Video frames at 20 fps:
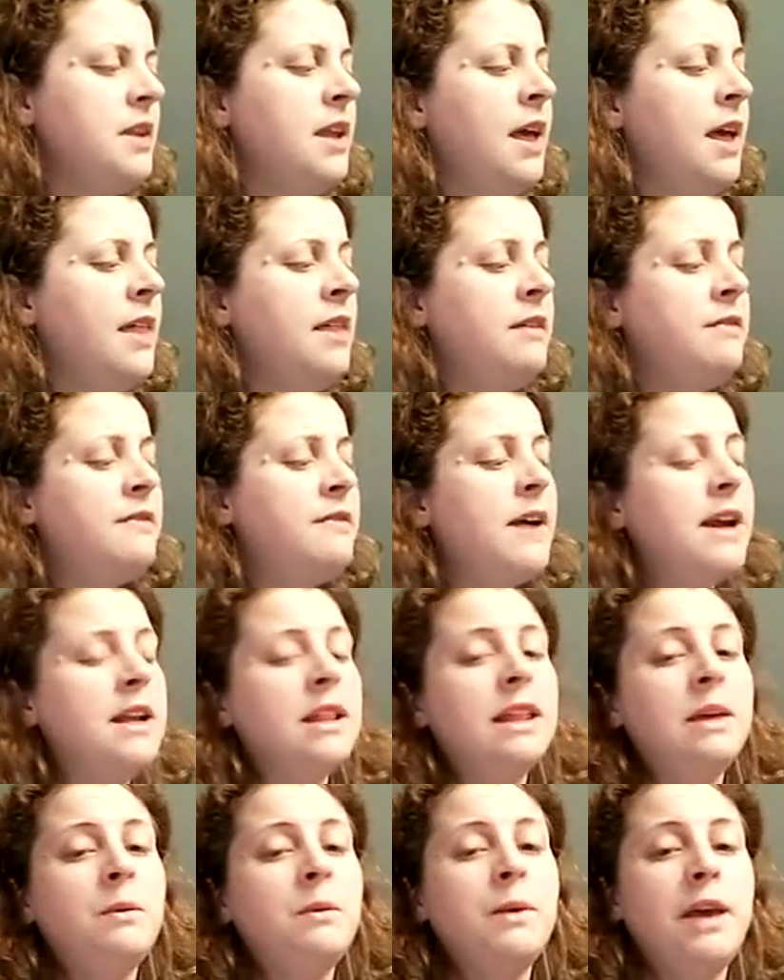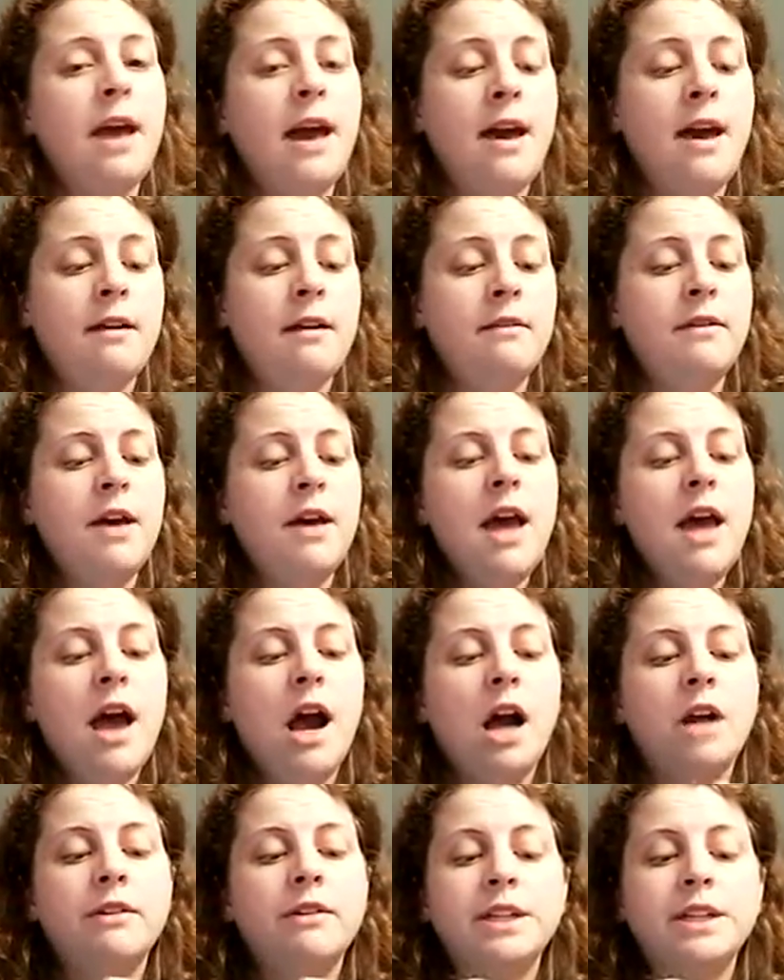And then finally we have
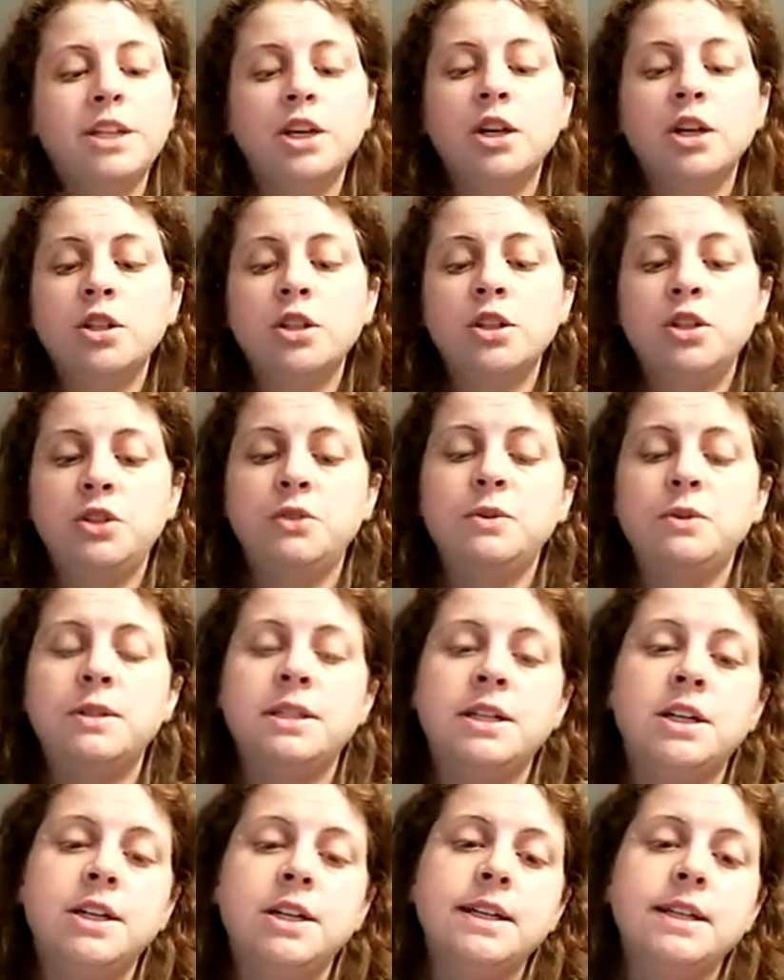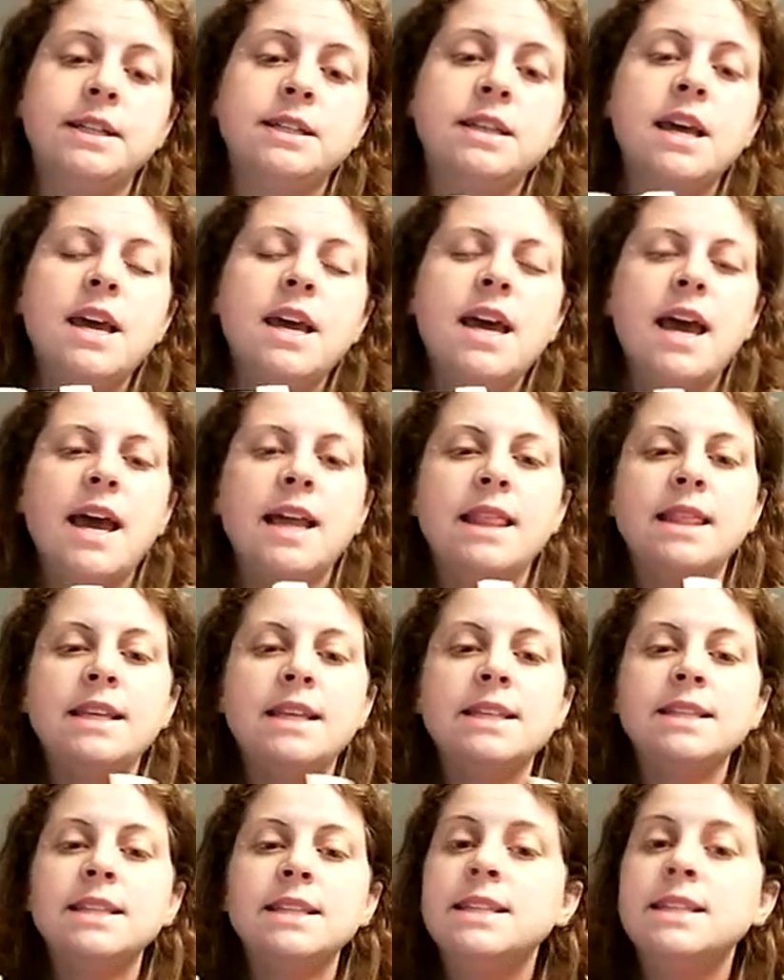our Return To series. And
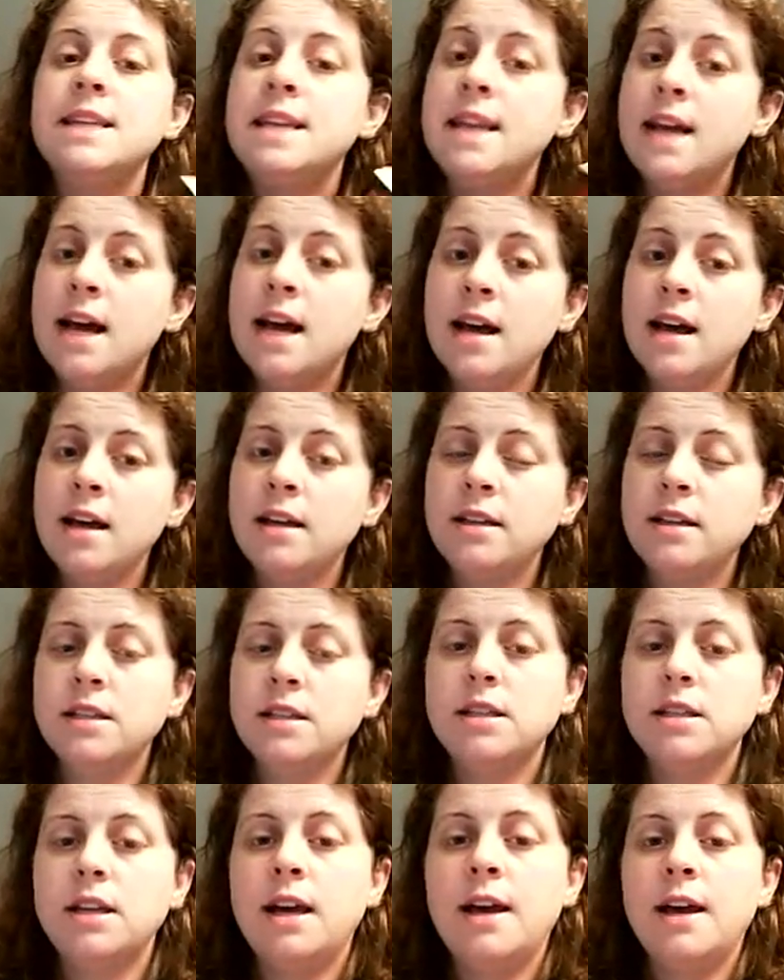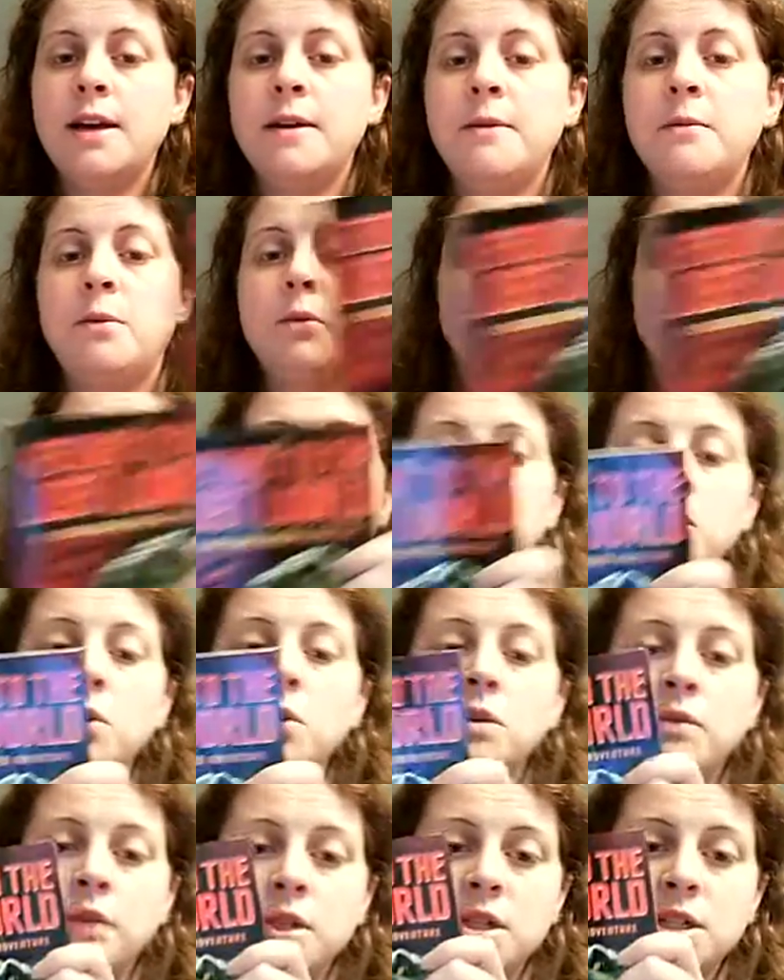this is not
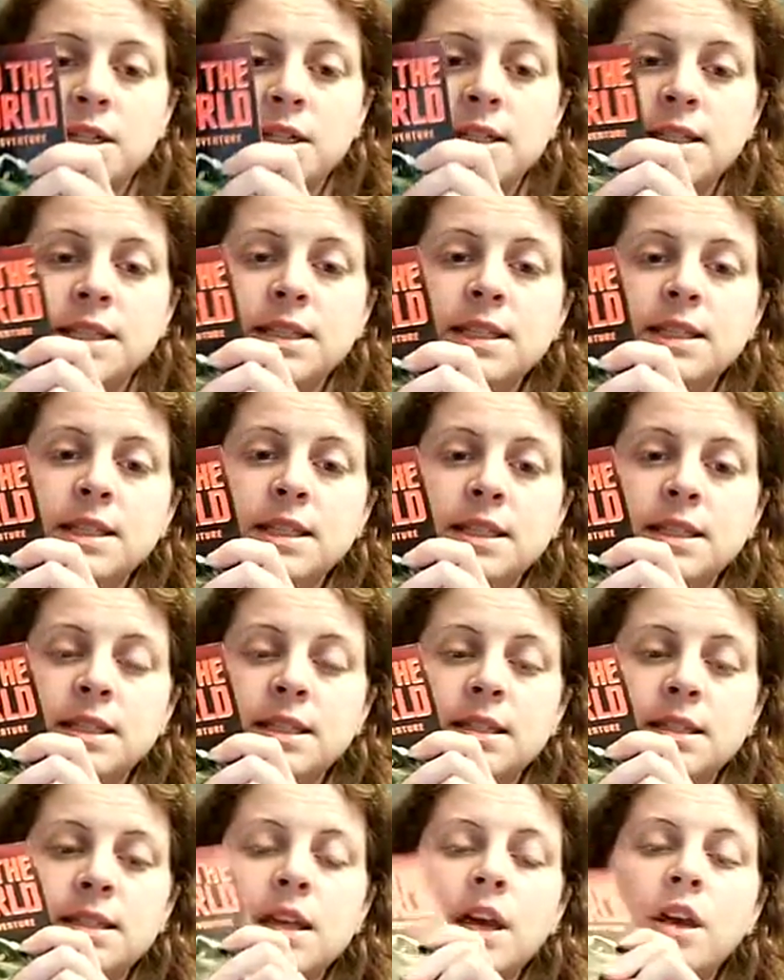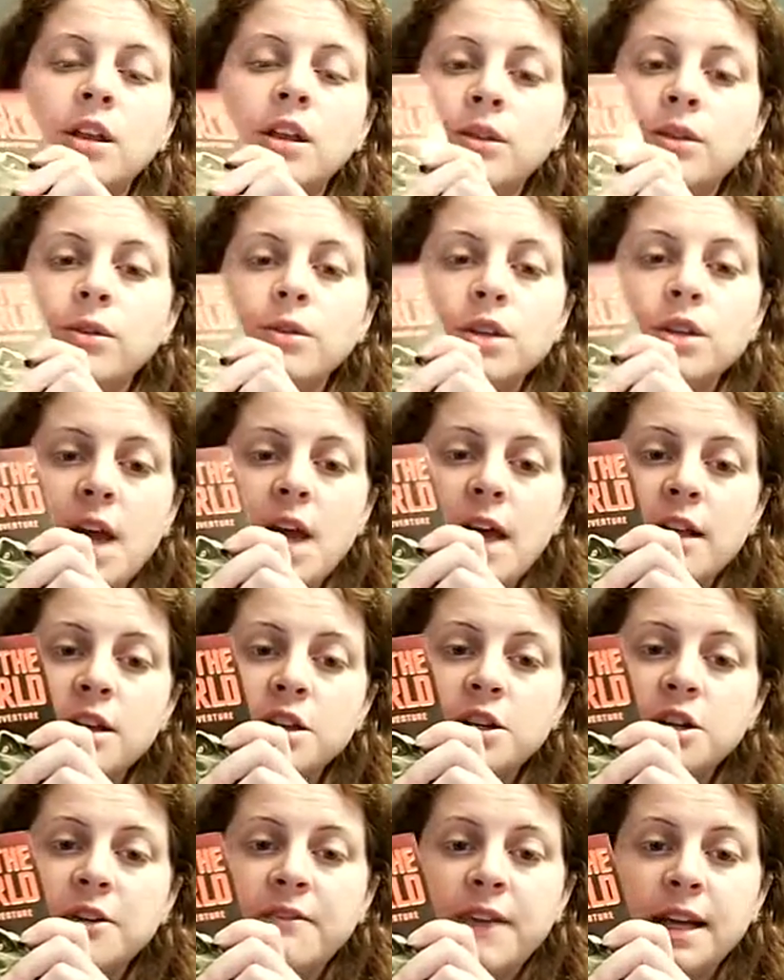retold versions. This is Luke
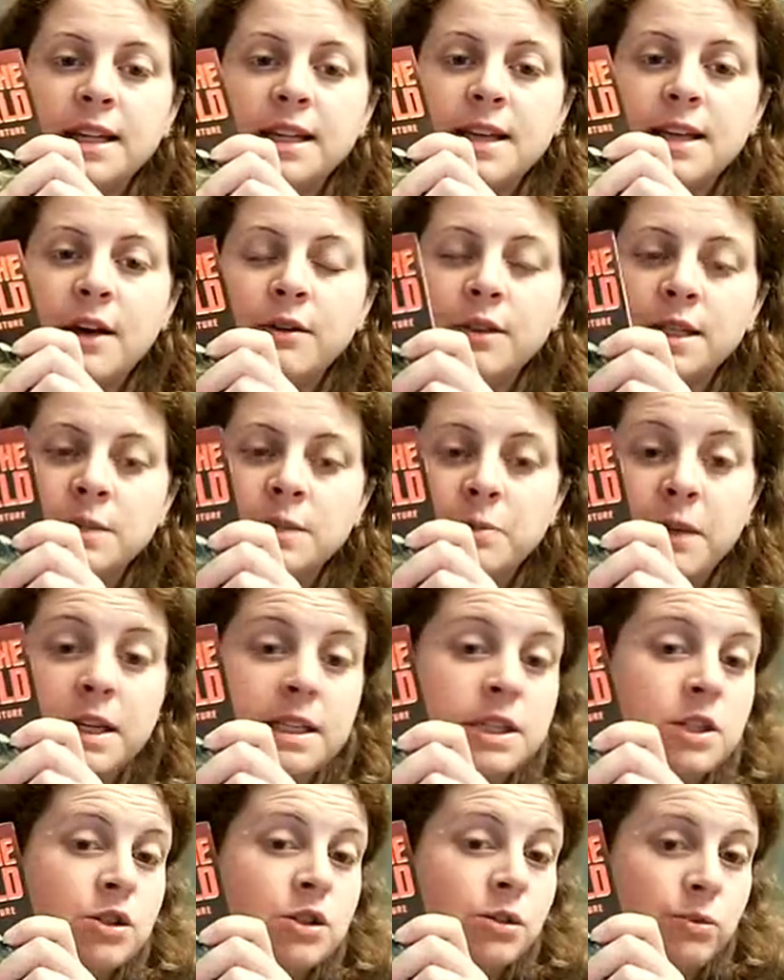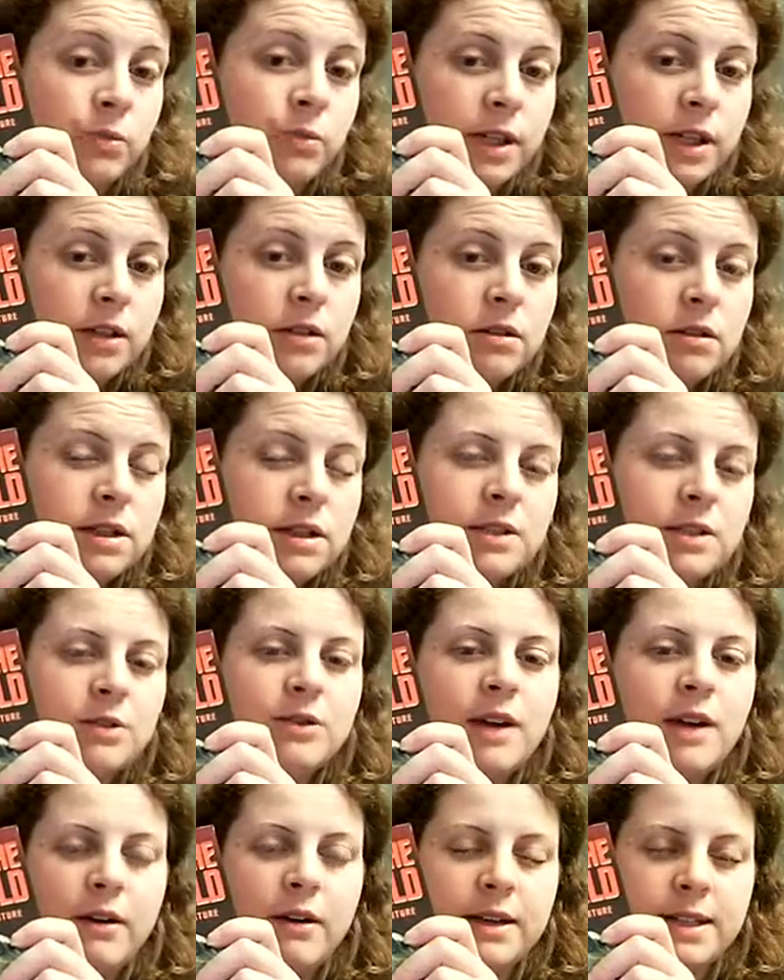Challenger finds out these places are real, and so
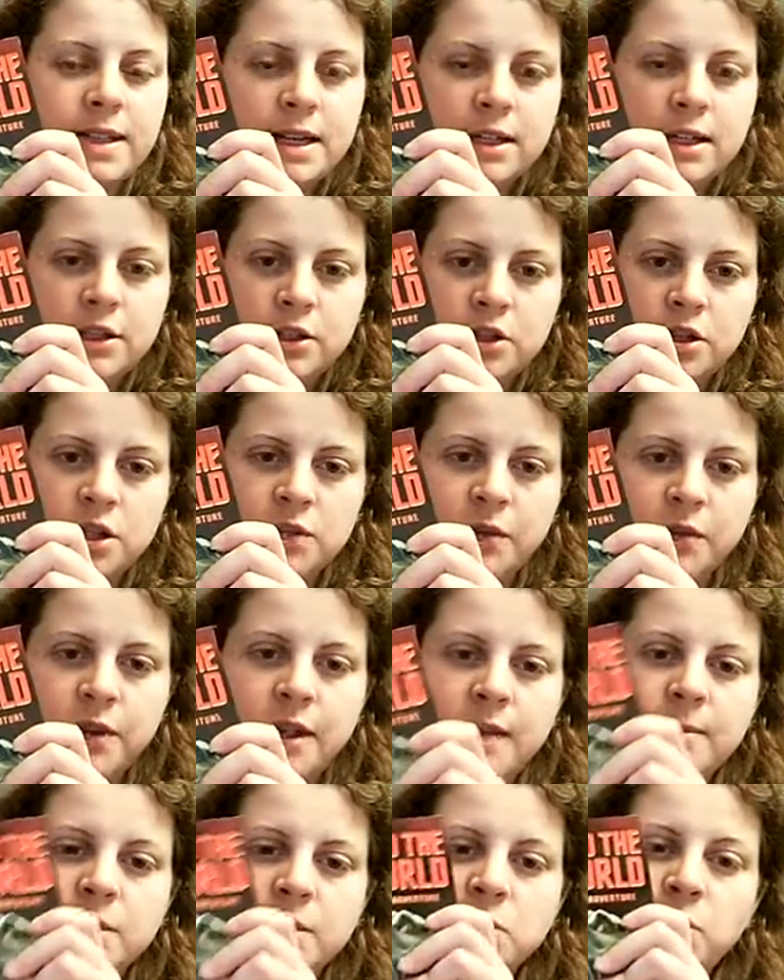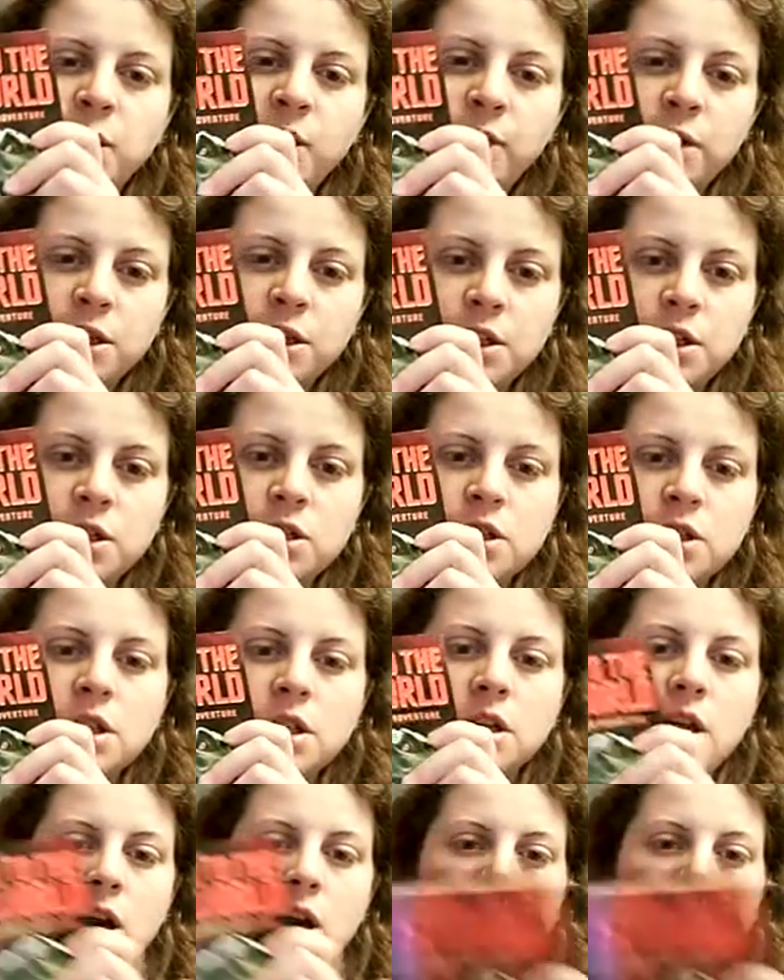now he's on search for them. So we have Return to the
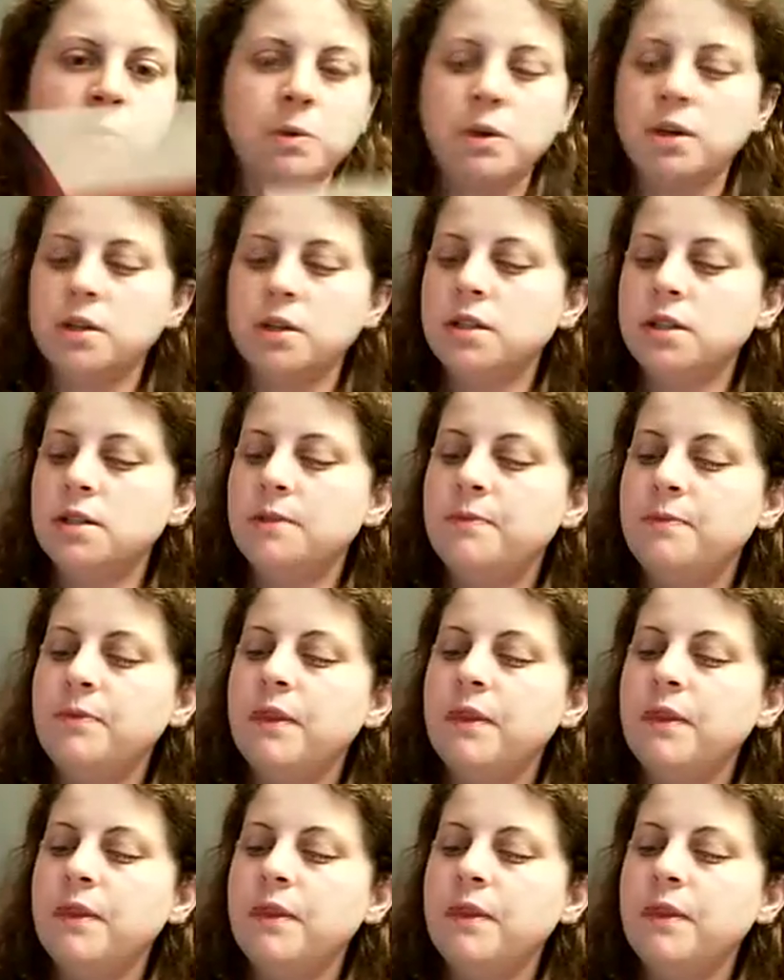Lost World,